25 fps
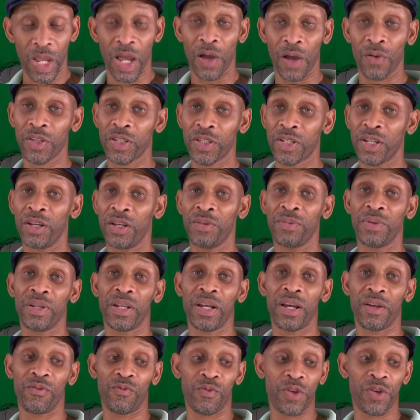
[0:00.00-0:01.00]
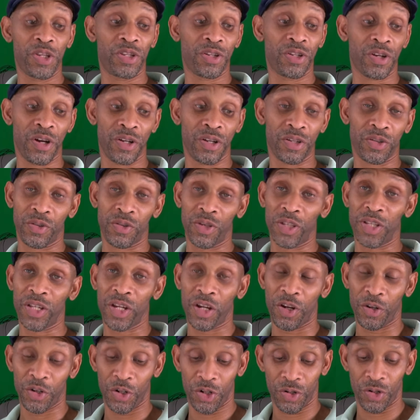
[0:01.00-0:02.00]
Now it's telling me that restart is going to
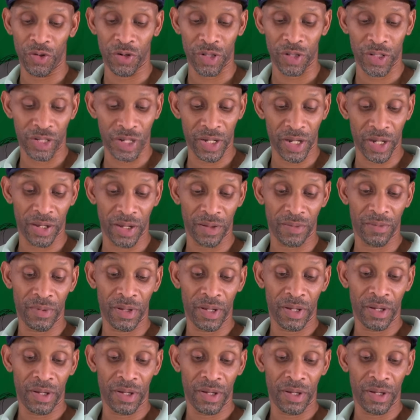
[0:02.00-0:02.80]
take a short time.